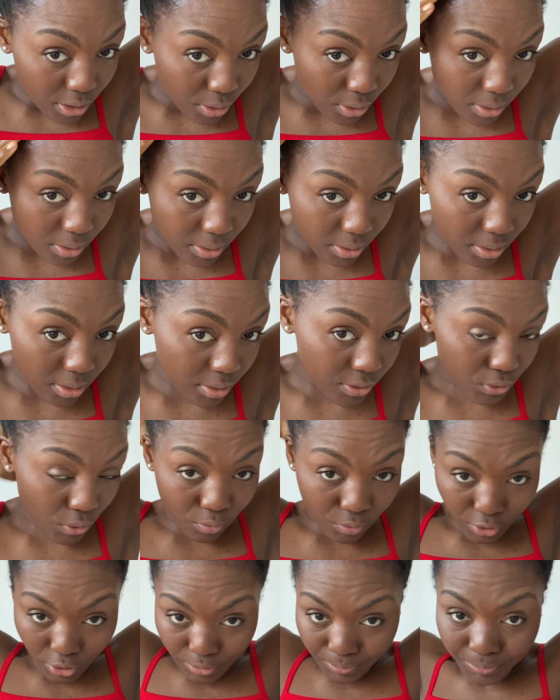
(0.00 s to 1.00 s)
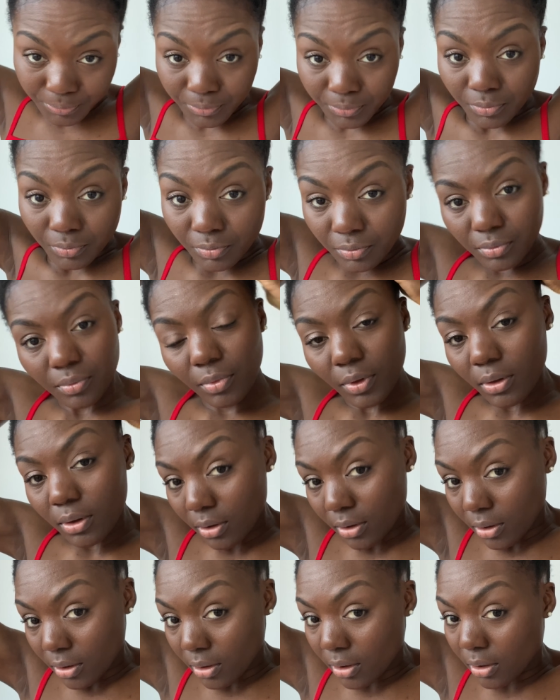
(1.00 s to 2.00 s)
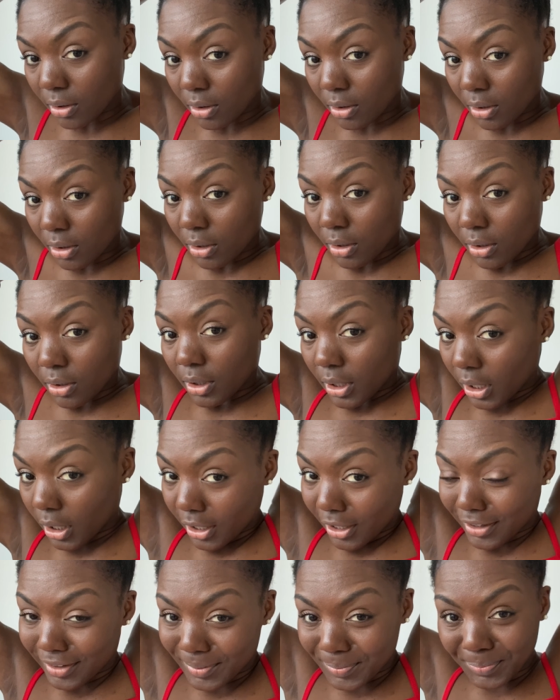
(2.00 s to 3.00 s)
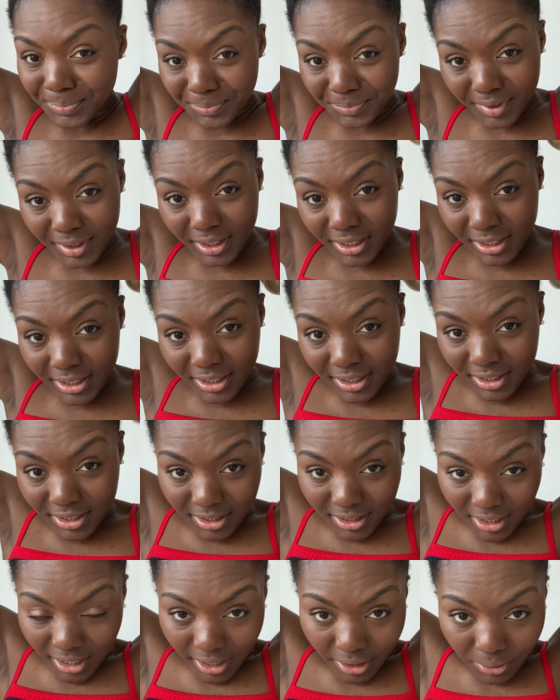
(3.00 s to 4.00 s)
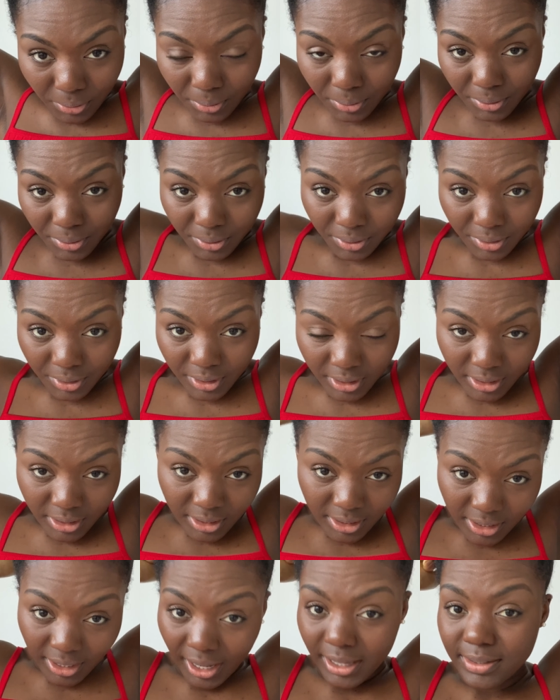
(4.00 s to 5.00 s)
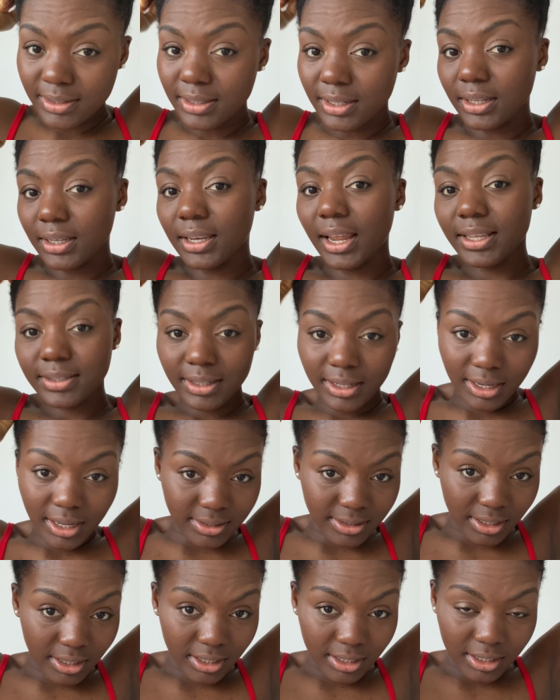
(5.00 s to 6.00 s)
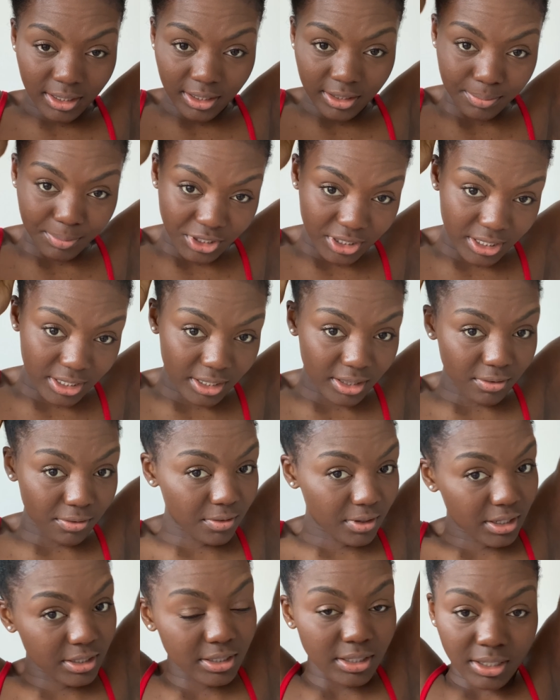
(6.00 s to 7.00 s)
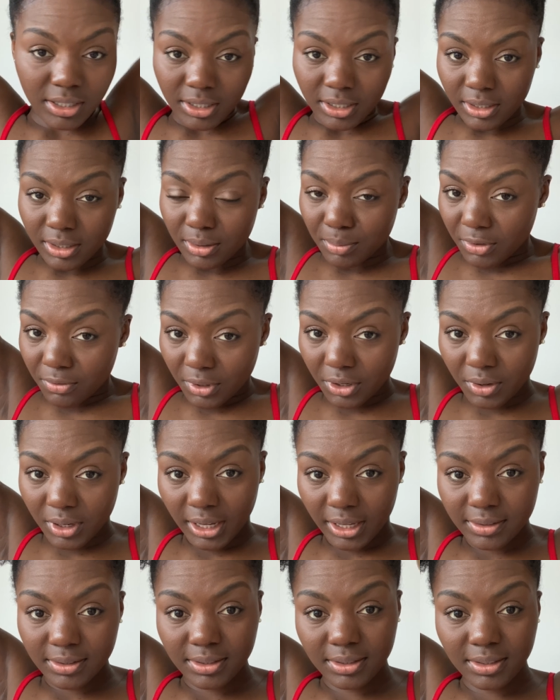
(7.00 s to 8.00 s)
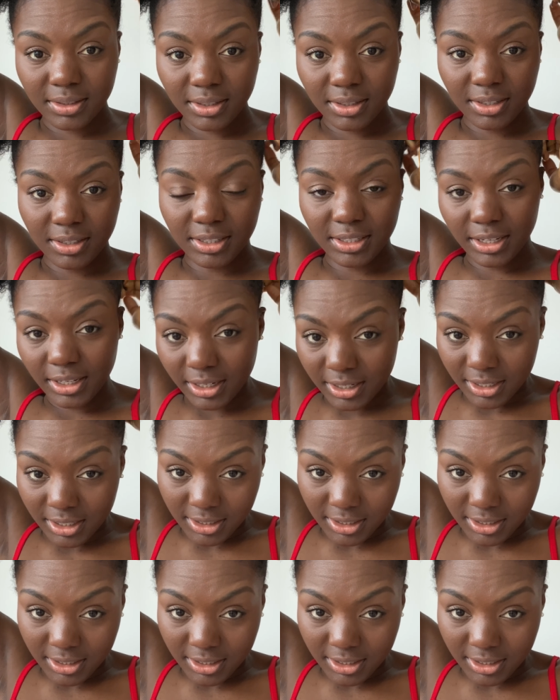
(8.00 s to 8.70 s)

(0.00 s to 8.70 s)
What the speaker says: And you can keep slicking. Hold your hair from the top. Ngathi ipondo elikhulu eliqala phezulu.